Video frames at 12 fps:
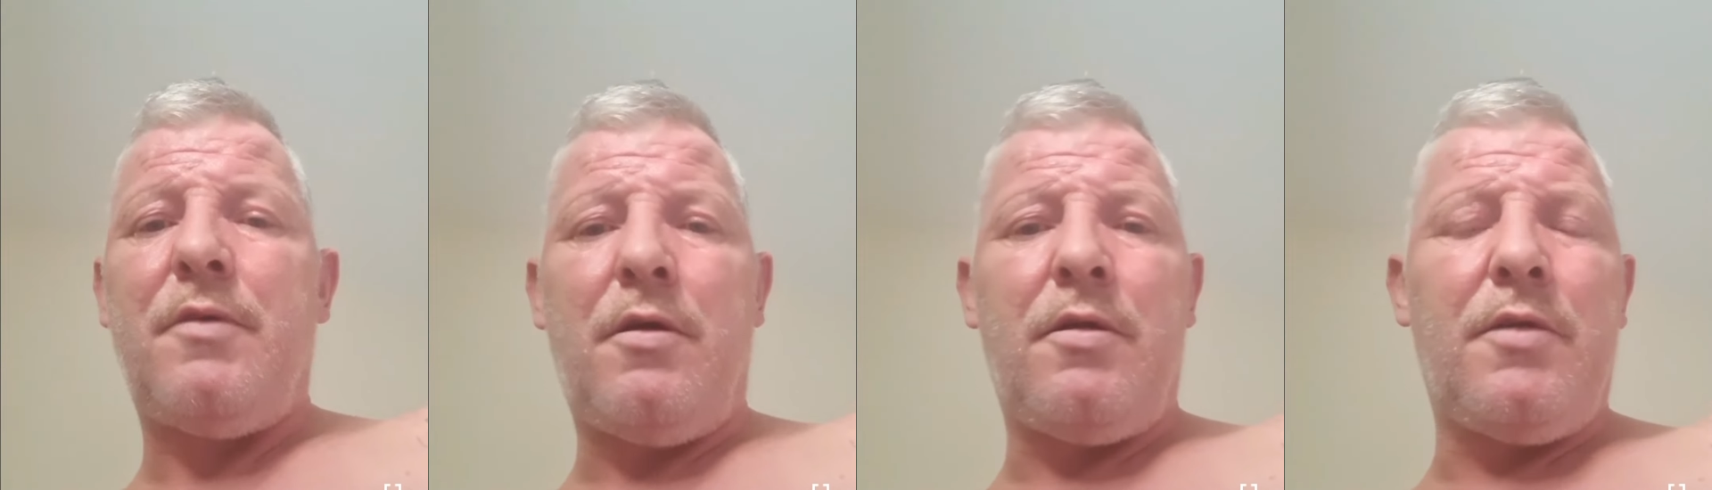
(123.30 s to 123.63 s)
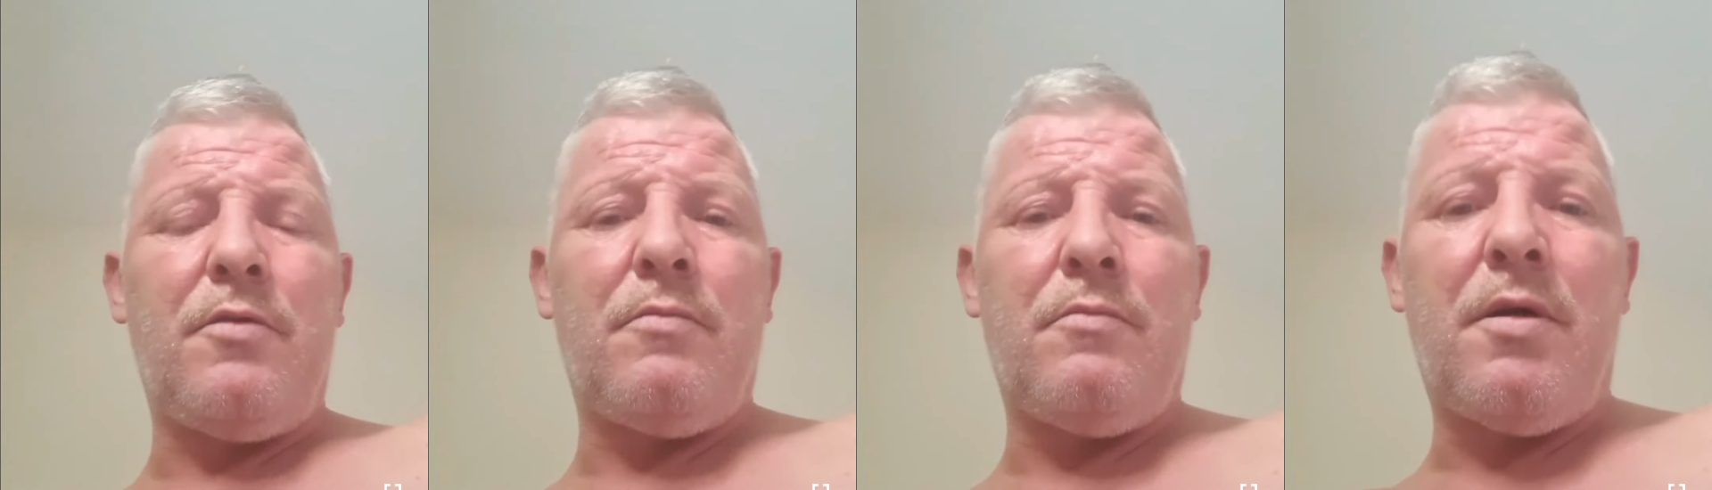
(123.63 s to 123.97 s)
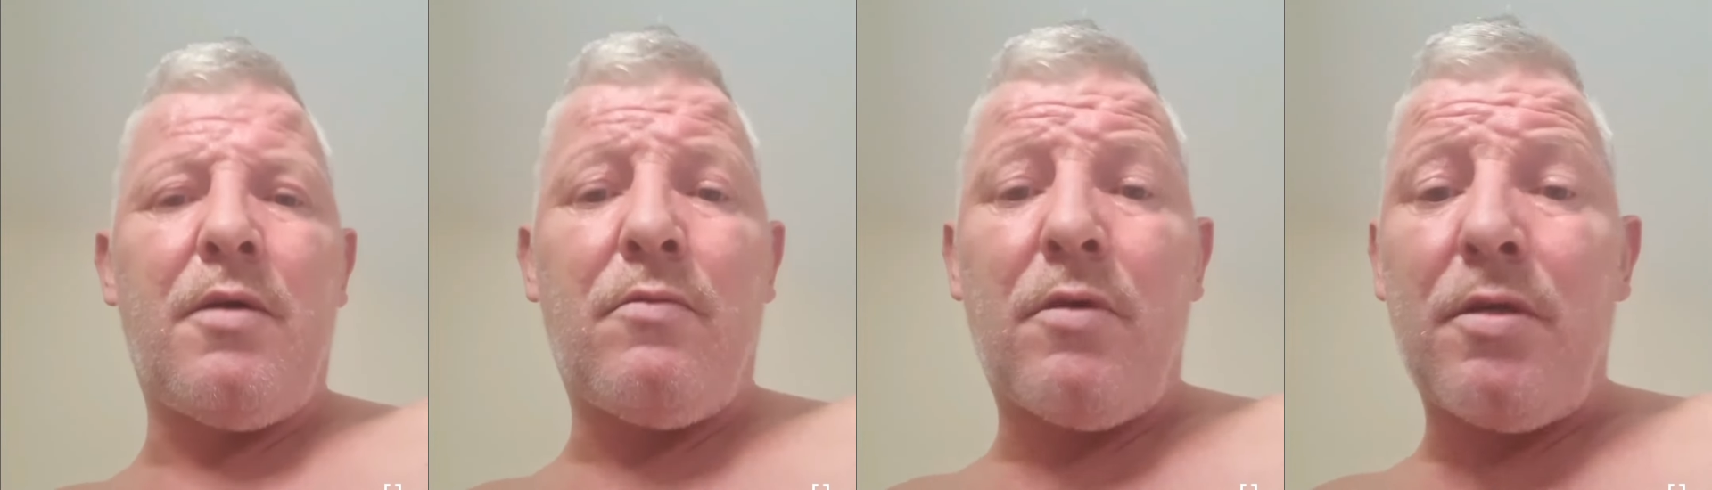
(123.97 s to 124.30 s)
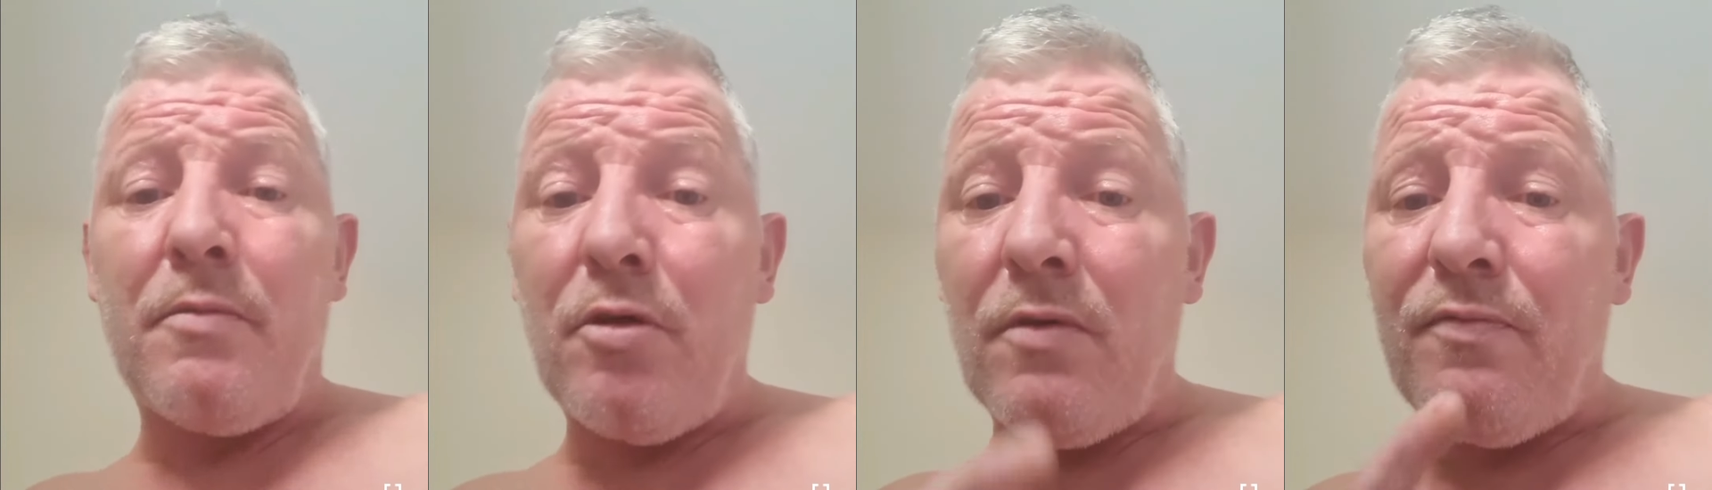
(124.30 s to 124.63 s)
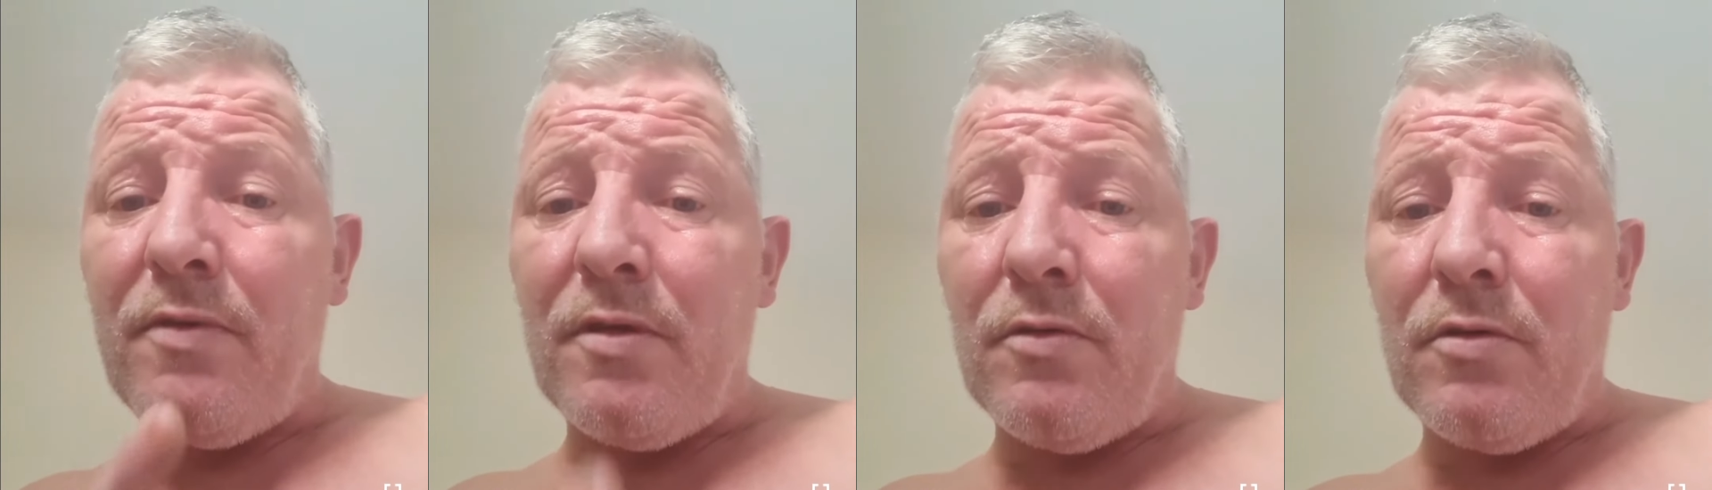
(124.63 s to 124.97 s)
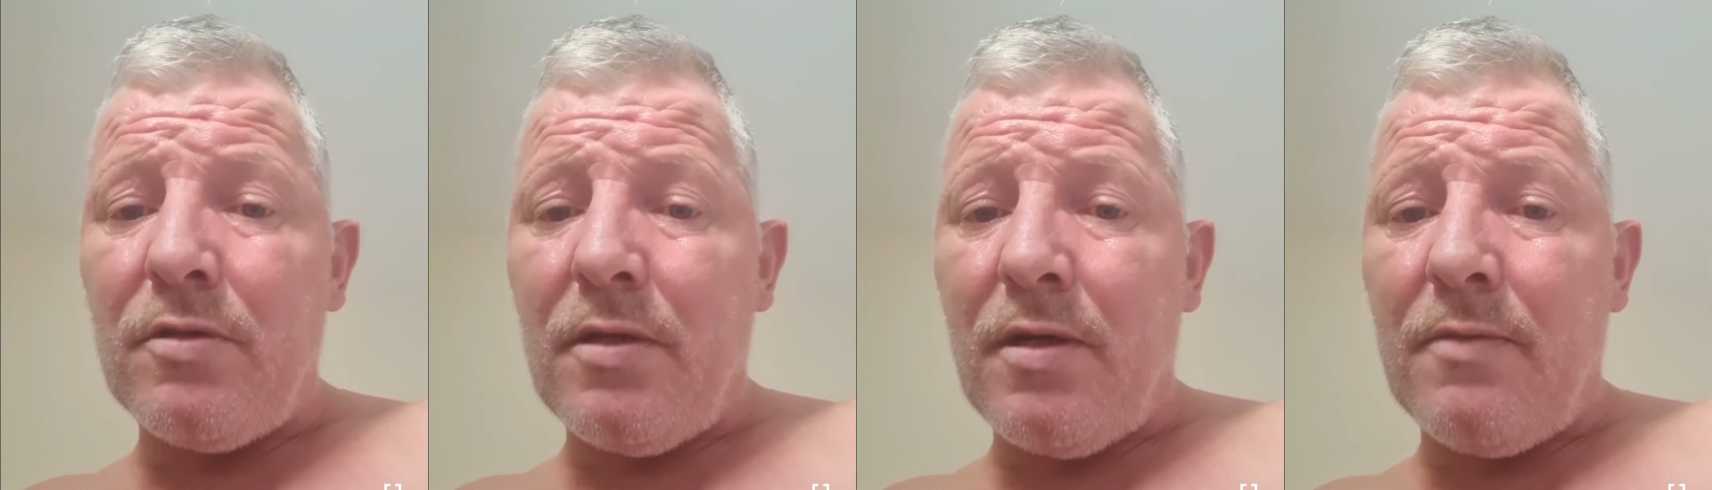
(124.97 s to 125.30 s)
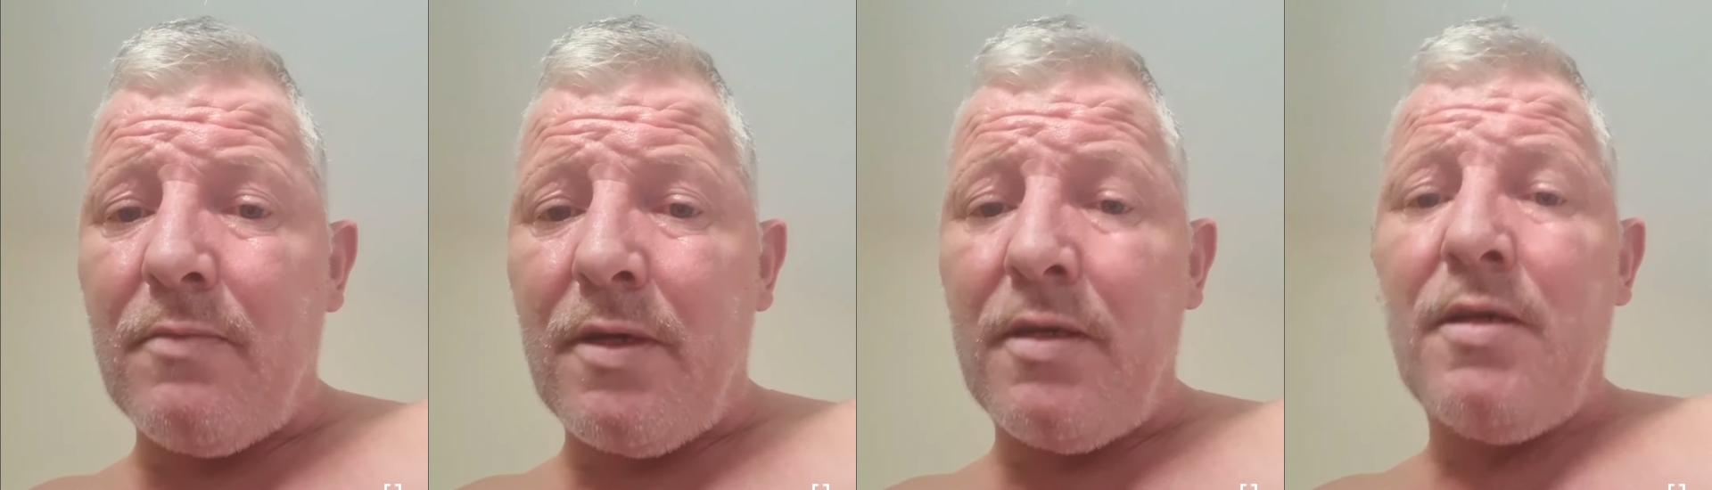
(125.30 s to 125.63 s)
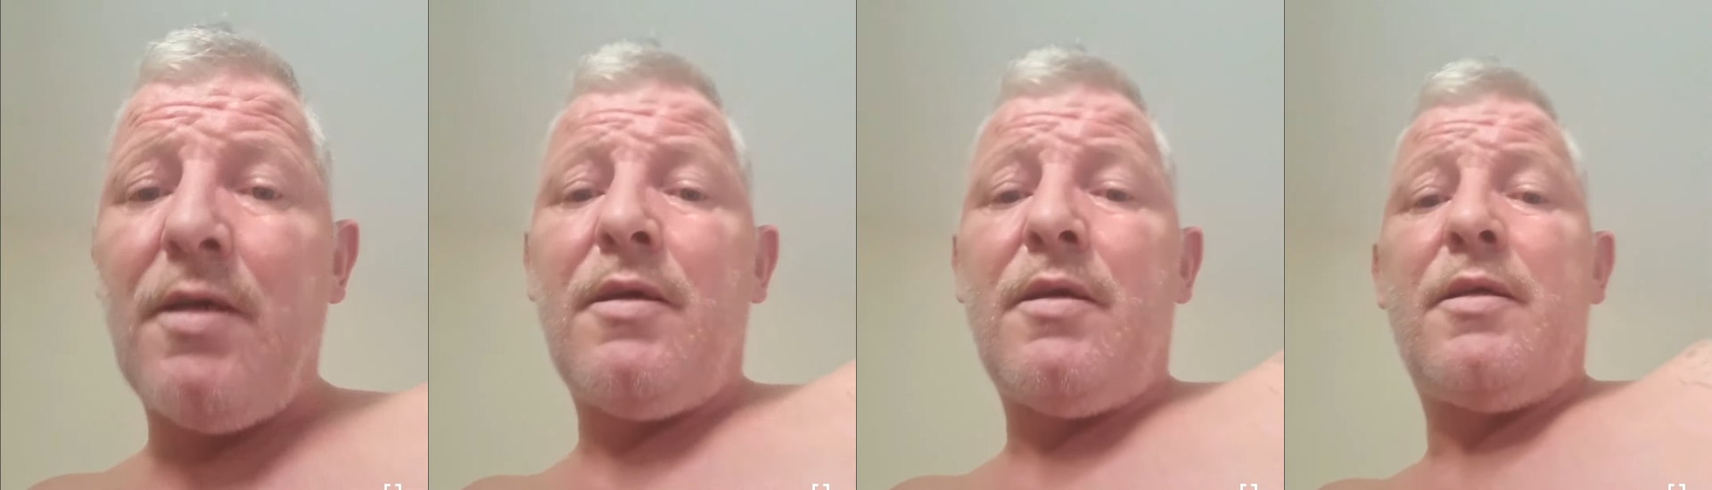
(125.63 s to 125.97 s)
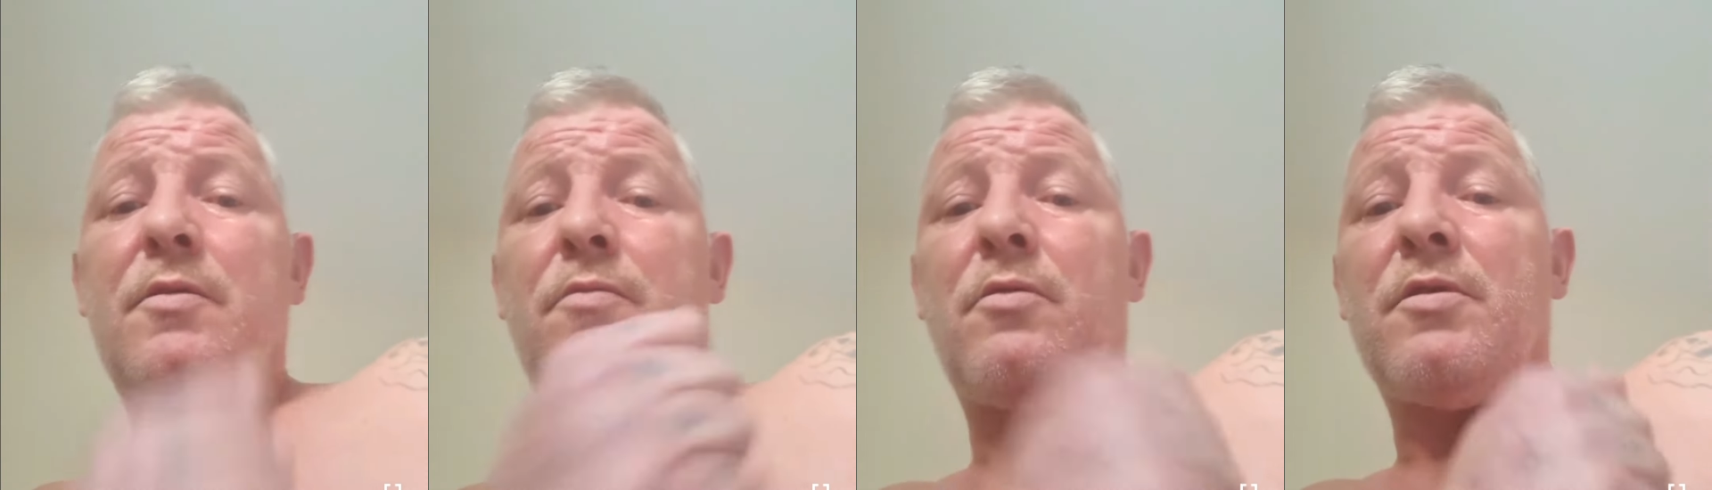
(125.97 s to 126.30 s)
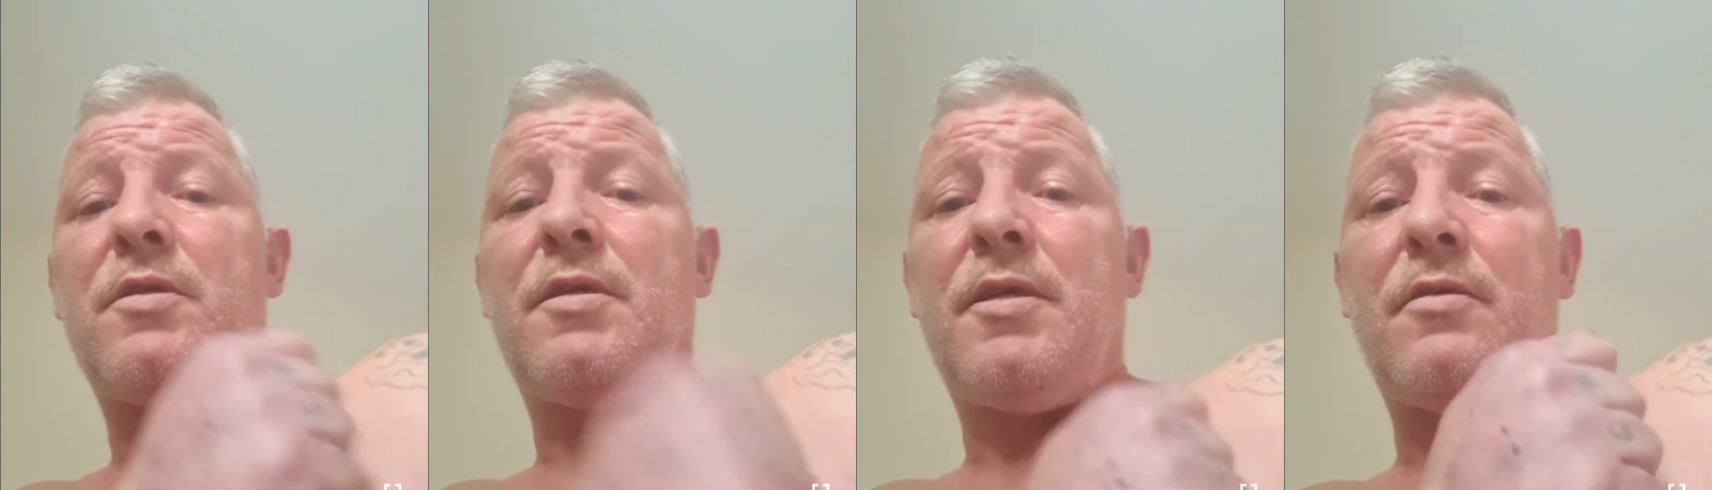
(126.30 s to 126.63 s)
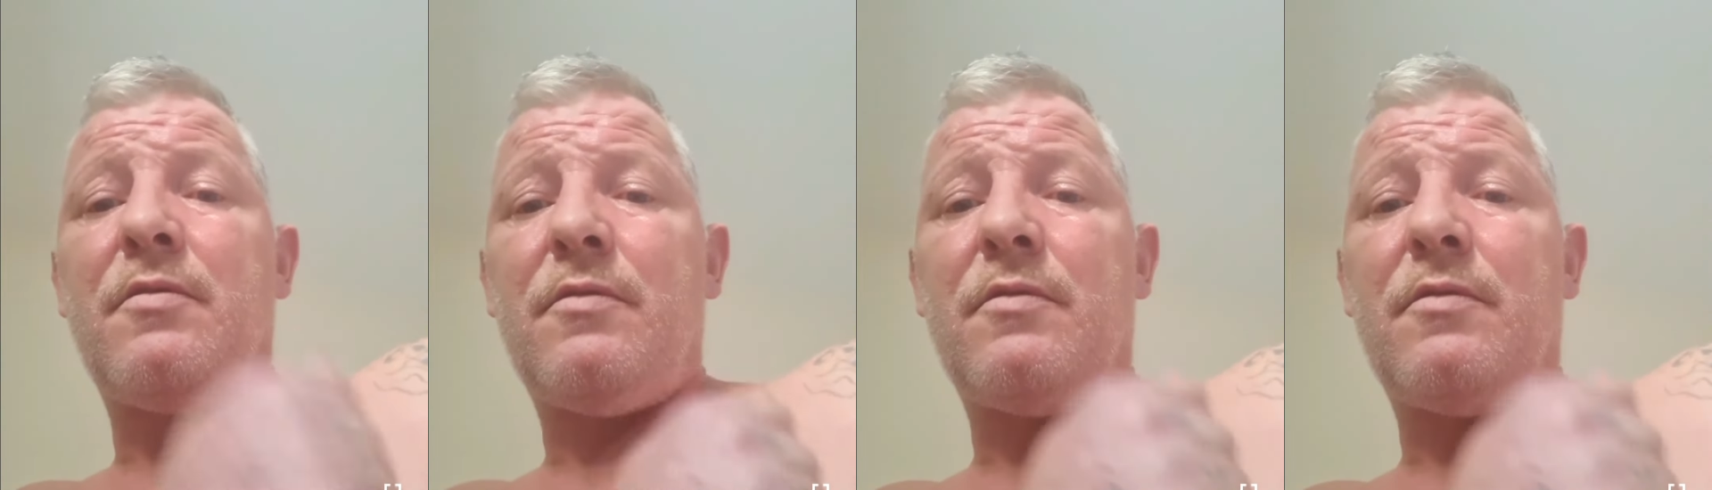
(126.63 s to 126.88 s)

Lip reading: And it don't matter what your girlfriend looks like, mate. It's what's in here.